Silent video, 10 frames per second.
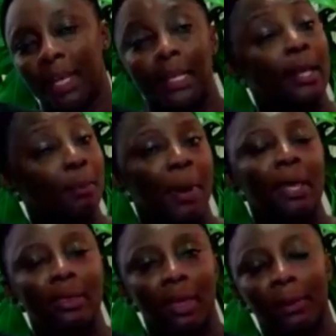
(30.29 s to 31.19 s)
another
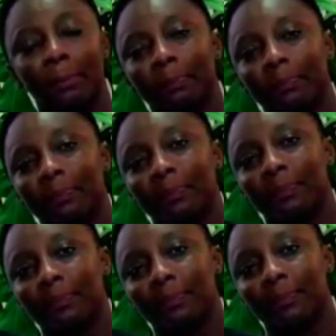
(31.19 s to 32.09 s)
birthday,
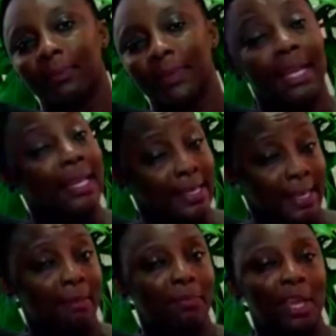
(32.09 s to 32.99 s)
and the
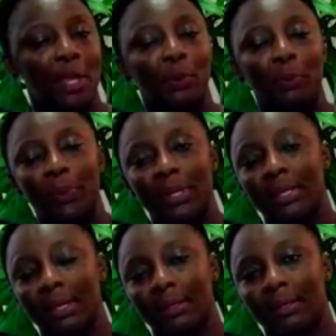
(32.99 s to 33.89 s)
same thing he repeated.